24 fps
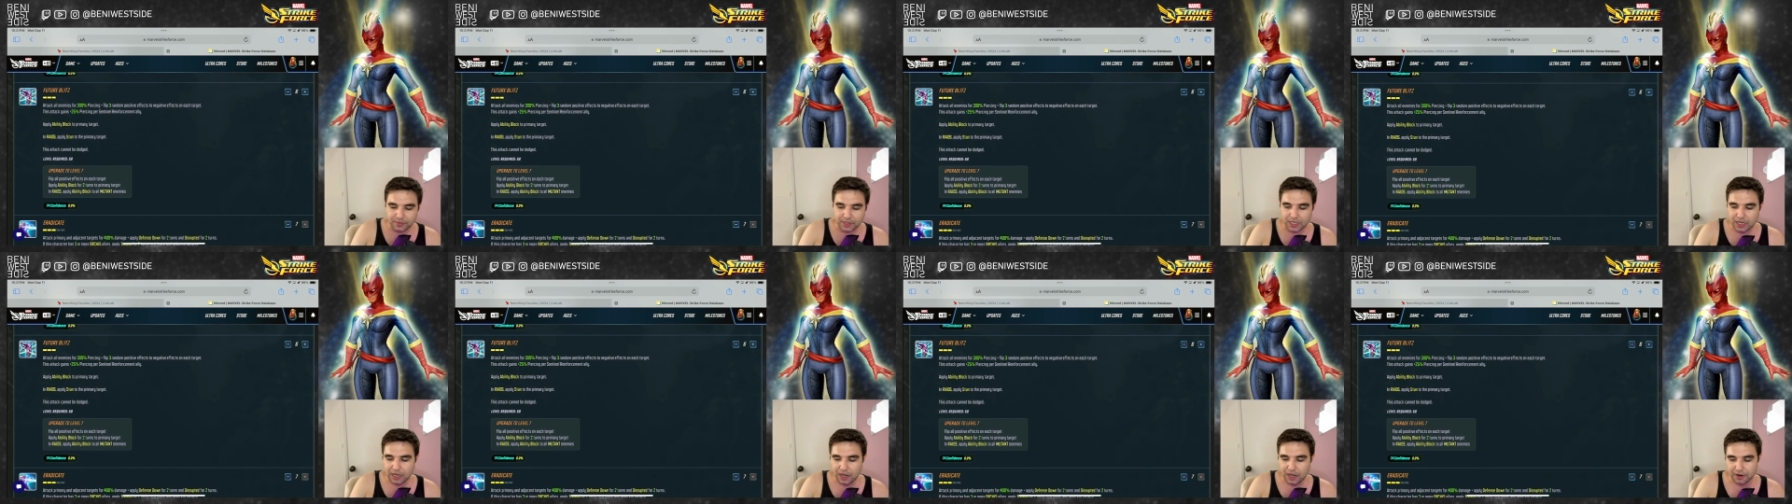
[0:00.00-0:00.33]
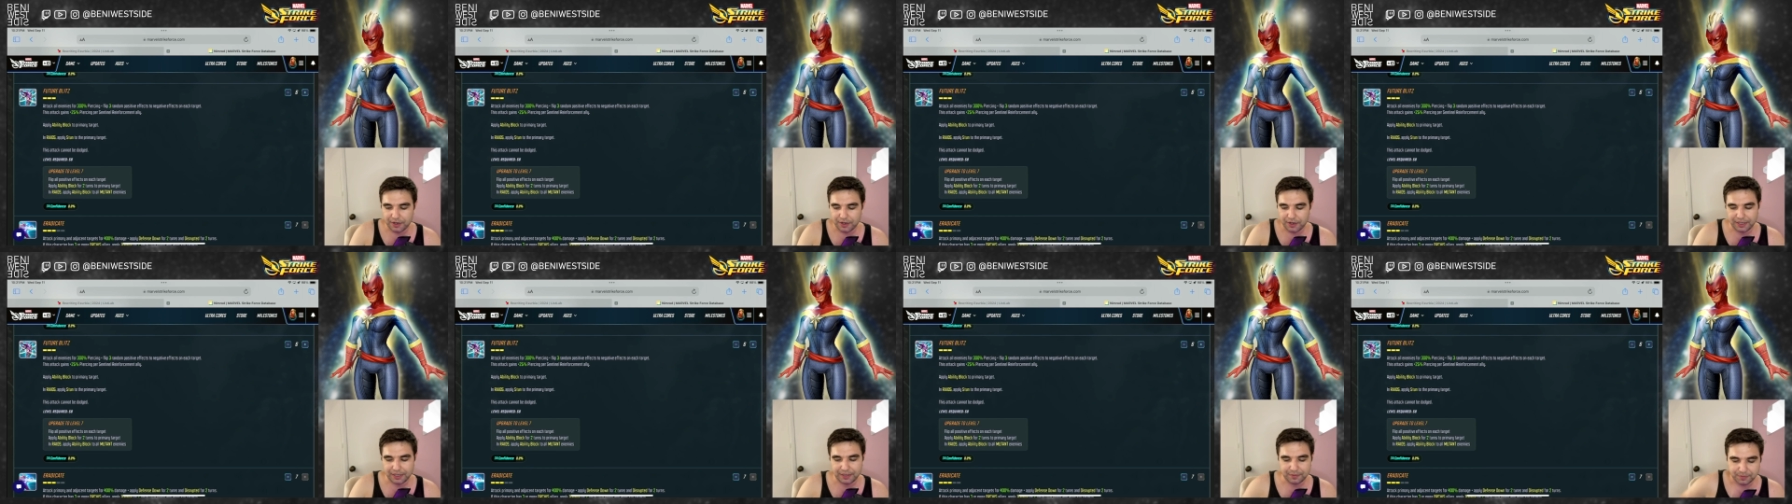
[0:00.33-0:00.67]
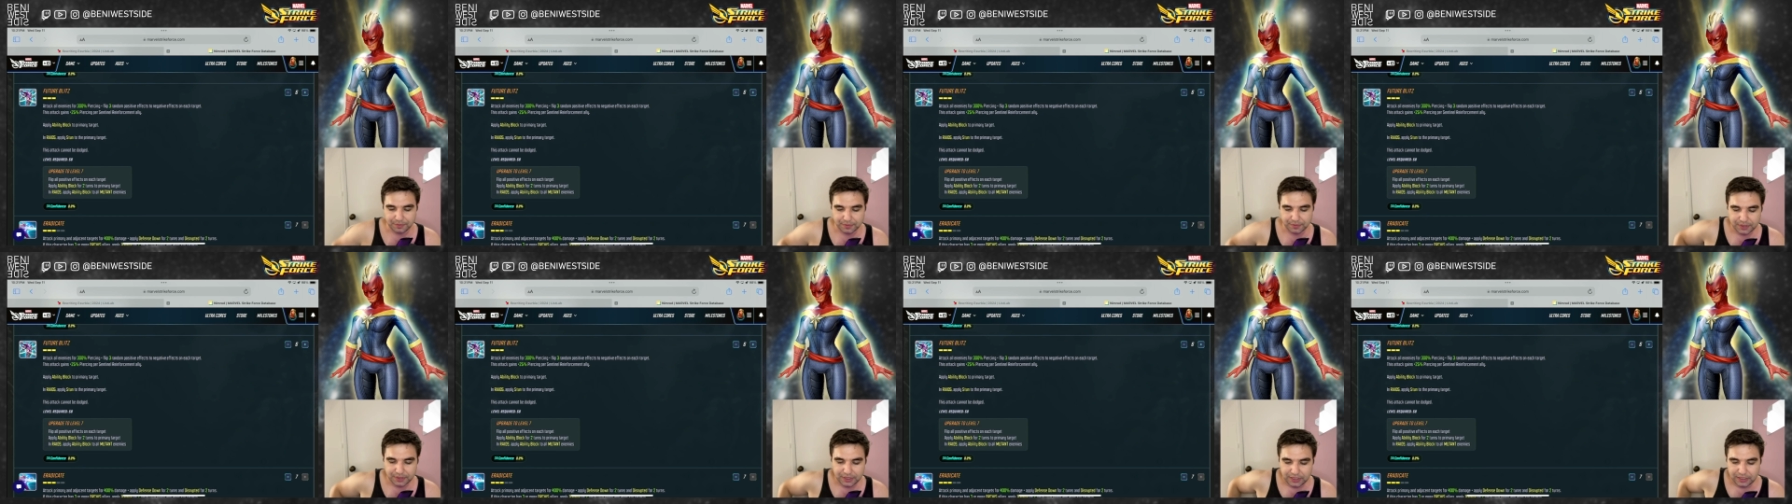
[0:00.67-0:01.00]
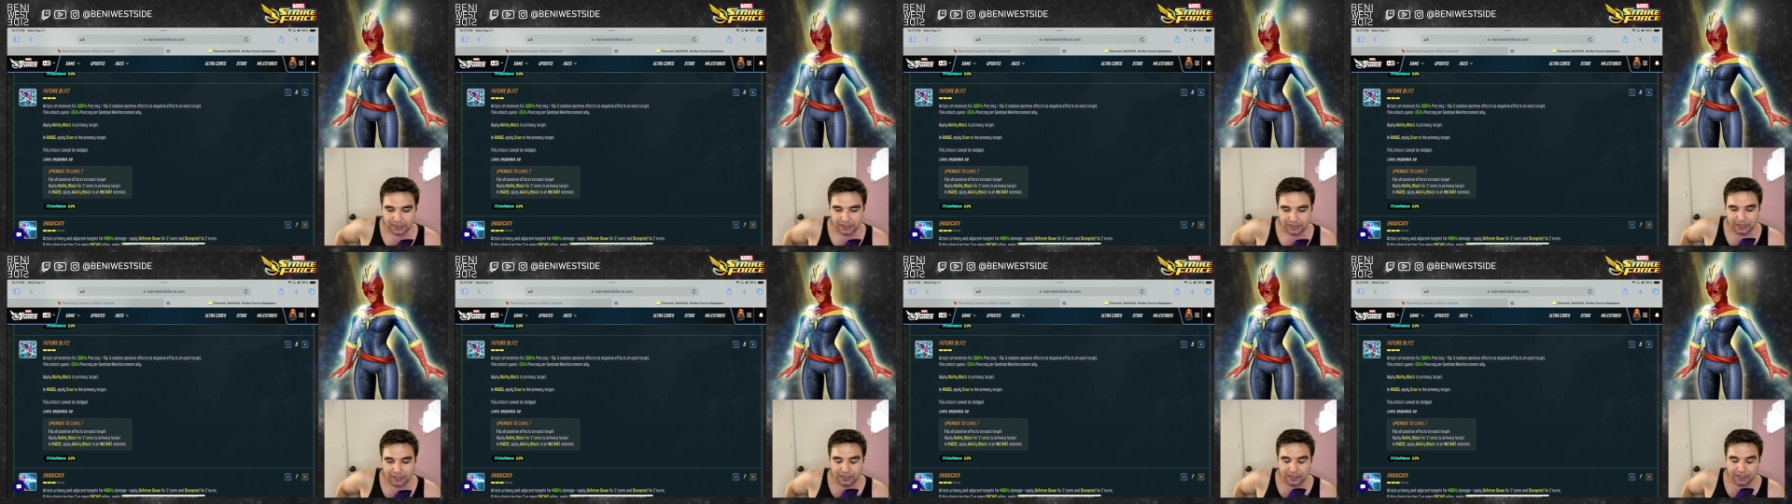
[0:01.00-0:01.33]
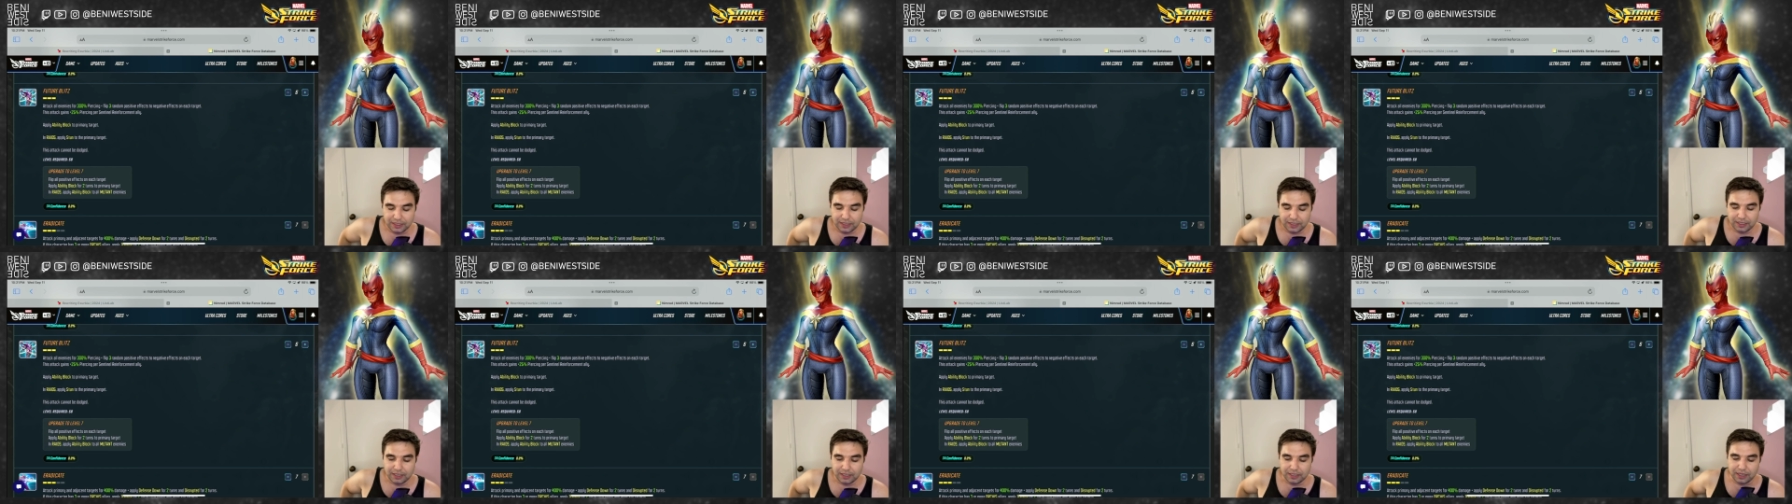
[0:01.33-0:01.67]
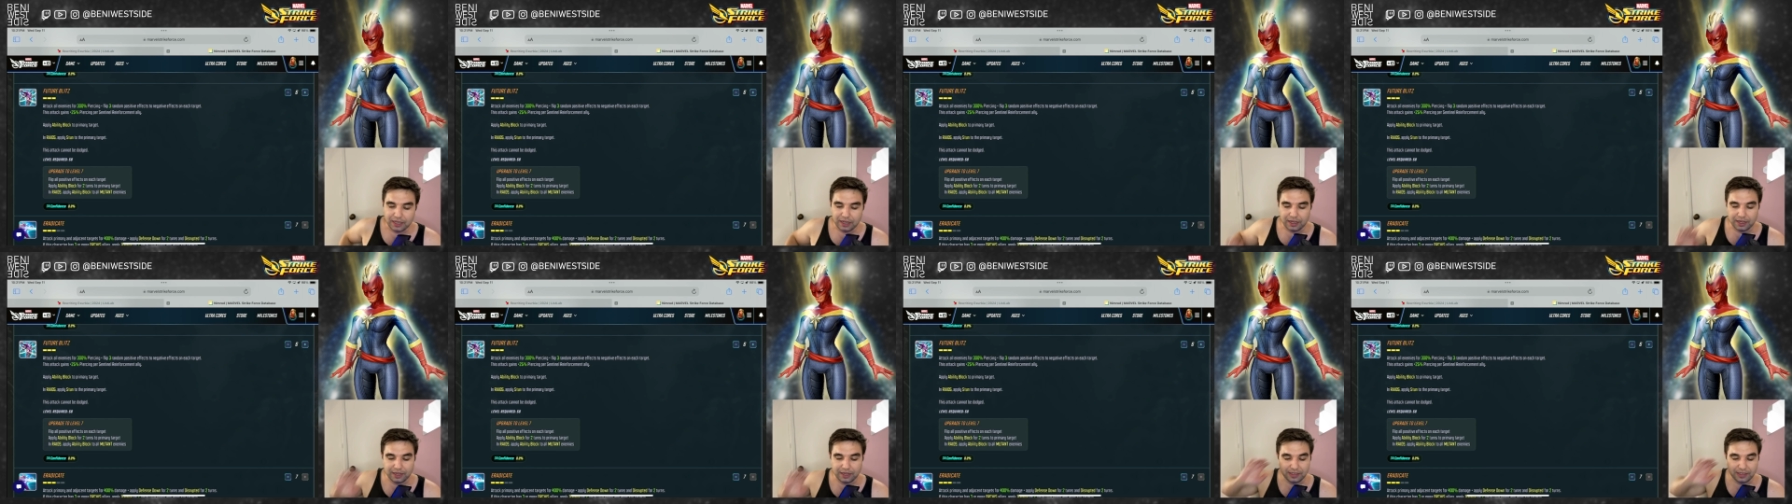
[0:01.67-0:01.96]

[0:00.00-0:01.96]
Alright.